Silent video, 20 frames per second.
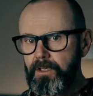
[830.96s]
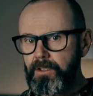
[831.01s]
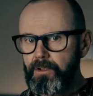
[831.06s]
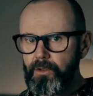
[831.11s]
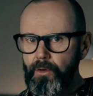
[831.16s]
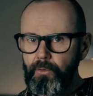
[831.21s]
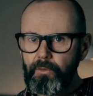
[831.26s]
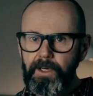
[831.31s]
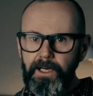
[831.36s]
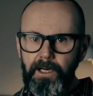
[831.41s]

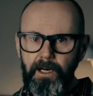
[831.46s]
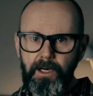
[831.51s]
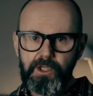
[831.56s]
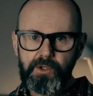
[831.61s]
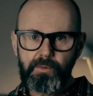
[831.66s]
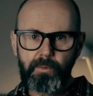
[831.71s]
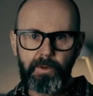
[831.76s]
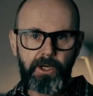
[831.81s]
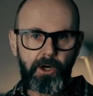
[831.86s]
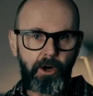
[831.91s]
you'll
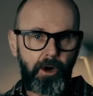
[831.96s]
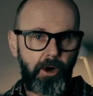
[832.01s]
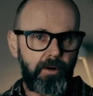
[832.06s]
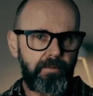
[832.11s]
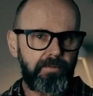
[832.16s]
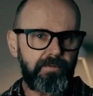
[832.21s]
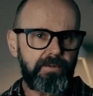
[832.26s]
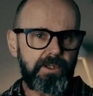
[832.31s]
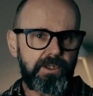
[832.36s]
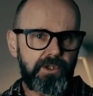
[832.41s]
realize we
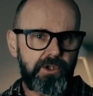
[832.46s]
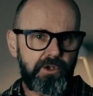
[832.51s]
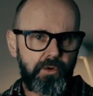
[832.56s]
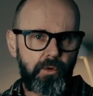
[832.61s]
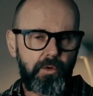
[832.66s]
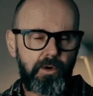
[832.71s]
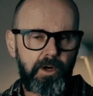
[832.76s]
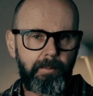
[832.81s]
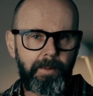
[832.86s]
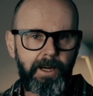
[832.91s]
often
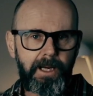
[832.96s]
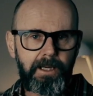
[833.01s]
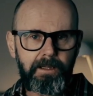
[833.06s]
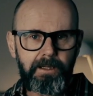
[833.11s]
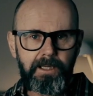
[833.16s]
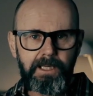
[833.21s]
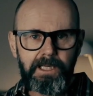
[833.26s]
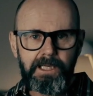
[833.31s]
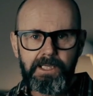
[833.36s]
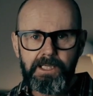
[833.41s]
talk about
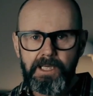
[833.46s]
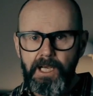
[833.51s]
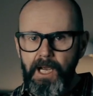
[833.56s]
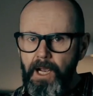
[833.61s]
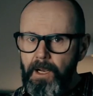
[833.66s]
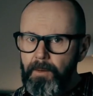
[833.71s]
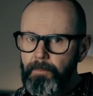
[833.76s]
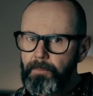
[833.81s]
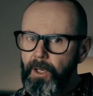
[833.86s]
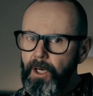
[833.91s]
things
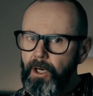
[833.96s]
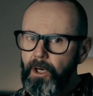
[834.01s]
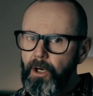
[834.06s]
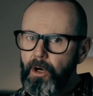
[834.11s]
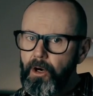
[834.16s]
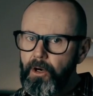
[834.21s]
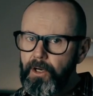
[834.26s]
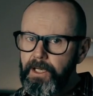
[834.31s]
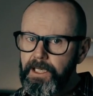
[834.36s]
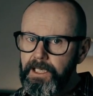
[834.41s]

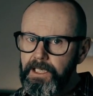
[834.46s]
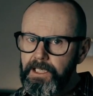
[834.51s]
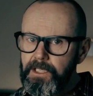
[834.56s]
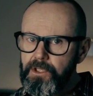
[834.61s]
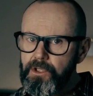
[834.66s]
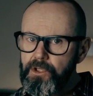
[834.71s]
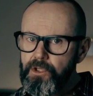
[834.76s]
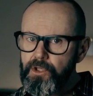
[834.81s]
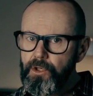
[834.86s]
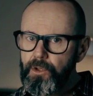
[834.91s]

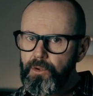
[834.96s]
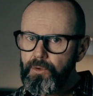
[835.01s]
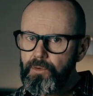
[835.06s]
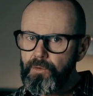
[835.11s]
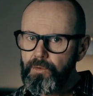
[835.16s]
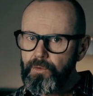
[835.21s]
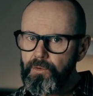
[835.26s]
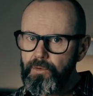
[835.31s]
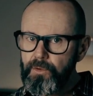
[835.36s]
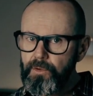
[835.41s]
belonging
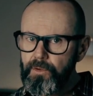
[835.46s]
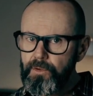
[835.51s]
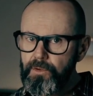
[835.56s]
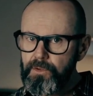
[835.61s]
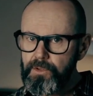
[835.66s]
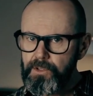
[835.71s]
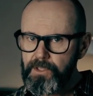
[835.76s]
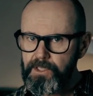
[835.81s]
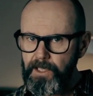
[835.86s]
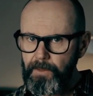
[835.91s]
to
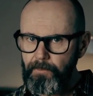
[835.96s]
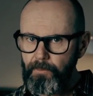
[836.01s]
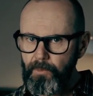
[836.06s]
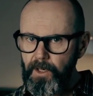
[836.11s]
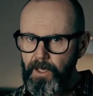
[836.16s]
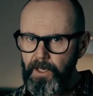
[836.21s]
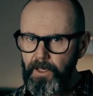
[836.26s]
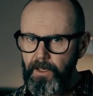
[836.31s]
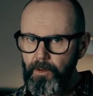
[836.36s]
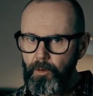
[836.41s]

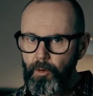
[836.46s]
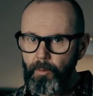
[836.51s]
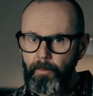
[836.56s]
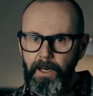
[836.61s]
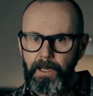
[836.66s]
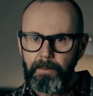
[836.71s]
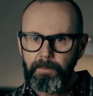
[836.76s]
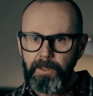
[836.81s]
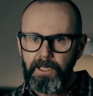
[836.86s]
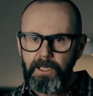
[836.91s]
someone or
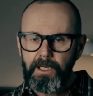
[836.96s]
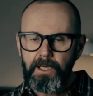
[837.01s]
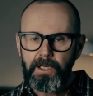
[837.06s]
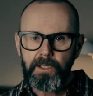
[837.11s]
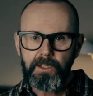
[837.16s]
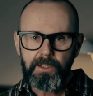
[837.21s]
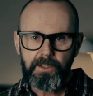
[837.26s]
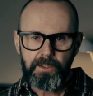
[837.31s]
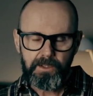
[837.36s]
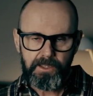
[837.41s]
maybe
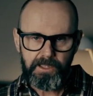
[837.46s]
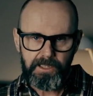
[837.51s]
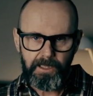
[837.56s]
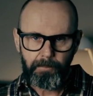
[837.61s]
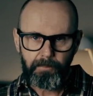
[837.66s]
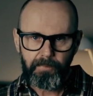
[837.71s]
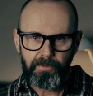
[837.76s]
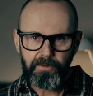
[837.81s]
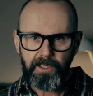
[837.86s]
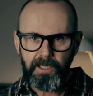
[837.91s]

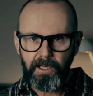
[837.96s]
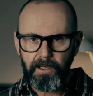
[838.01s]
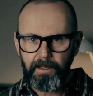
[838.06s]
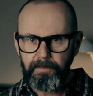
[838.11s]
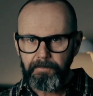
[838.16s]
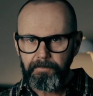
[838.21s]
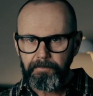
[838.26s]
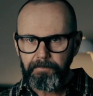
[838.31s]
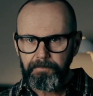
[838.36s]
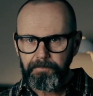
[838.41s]

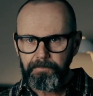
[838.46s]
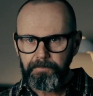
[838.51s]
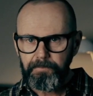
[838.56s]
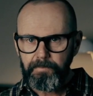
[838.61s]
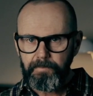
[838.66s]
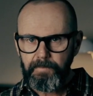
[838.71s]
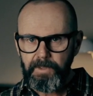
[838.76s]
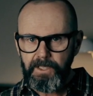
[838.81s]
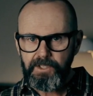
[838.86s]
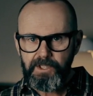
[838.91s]
something.
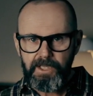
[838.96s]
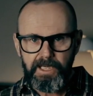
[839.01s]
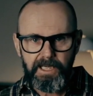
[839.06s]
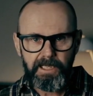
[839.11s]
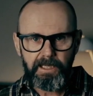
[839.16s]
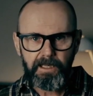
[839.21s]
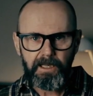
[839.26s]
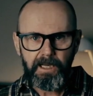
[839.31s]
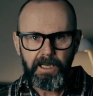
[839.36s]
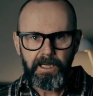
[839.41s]
It's
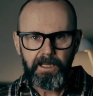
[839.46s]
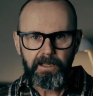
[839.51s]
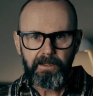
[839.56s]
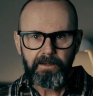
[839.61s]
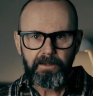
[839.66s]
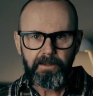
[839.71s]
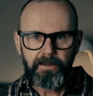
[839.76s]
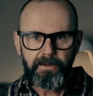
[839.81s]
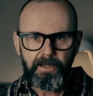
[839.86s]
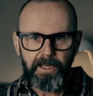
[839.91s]
here
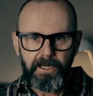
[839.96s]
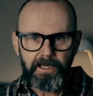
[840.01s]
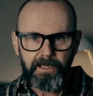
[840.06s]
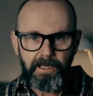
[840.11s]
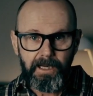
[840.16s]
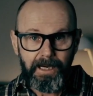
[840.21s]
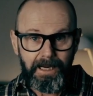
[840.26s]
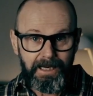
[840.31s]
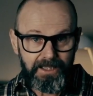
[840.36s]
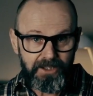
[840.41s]

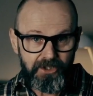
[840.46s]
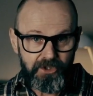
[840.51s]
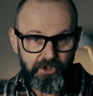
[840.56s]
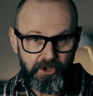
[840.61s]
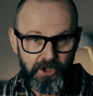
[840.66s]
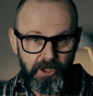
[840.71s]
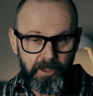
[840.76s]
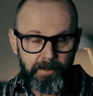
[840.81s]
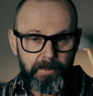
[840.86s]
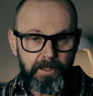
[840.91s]
that
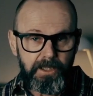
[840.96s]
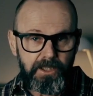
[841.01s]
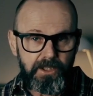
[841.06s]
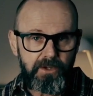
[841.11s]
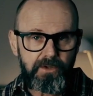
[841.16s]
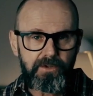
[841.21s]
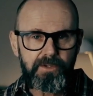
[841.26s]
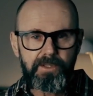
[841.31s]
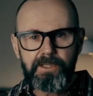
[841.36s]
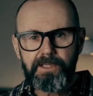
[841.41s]
German
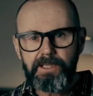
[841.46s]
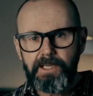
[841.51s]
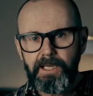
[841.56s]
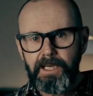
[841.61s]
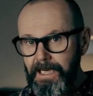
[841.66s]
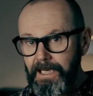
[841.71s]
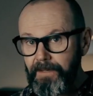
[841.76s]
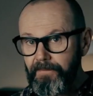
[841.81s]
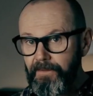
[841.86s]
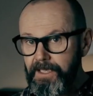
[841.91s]
uses
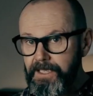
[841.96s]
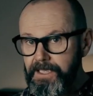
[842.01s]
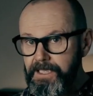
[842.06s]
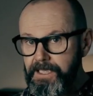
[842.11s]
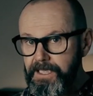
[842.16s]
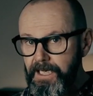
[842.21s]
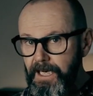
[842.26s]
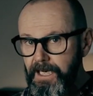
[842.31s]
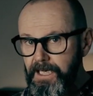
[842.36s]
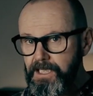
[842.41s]
again the
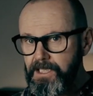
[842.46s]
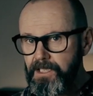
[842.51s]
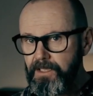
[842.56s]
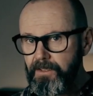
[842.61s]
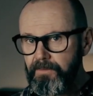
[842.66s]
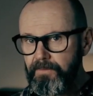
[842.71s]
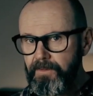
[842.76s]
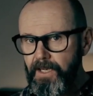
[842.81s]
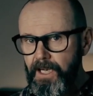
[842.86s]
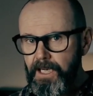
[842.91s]

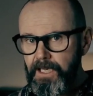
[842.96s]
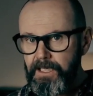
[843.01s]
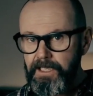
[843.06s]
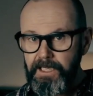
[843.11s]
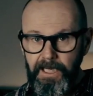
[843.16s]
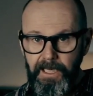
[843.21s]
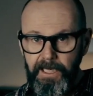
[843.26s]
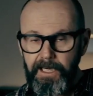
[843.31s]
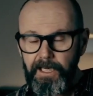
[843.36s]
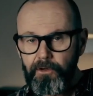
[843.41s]
dative
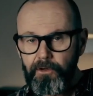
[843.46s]
to get